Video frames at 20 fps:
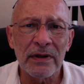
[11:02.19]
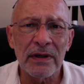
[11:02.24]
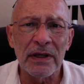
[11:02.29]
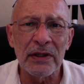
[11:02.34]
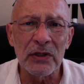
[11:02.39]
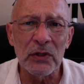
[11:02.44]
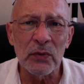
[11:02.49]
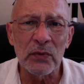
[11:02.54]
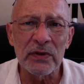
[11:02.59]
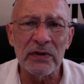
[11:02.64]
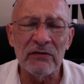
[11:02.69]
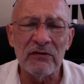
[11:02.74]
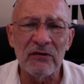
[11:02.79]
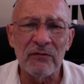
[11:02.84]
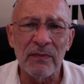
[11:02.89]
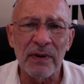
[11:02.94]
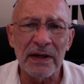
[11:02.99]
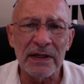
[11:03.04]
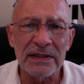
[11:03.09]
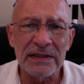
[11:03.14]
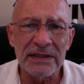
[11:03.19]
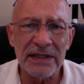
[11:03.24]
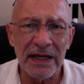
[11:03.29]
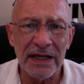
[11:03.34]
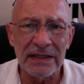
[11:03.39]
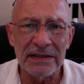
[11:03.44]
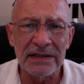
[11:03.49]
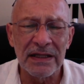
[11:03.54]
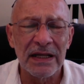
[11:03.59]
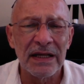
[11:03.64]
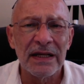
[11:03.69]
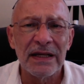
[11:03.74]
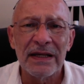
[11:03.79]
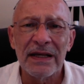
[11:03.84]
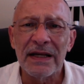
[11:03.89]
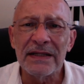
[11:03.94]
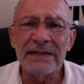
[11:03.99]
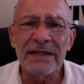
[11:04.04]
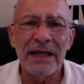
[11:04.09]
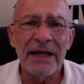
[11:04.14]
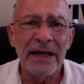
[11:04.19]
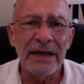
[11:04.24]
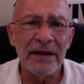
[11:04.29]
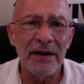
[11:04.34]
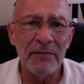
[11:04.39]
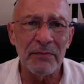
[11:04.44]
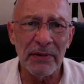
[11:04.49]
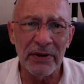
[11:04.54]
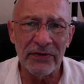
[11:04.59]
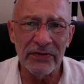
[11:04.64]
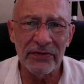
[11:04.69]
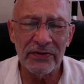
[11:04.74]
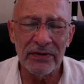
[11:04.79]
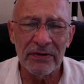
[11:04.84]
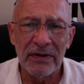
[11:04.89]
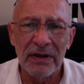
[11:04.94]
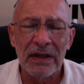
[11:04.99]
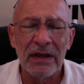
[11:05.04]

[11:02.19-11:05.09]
intuitively by chance. It's a hit and miss.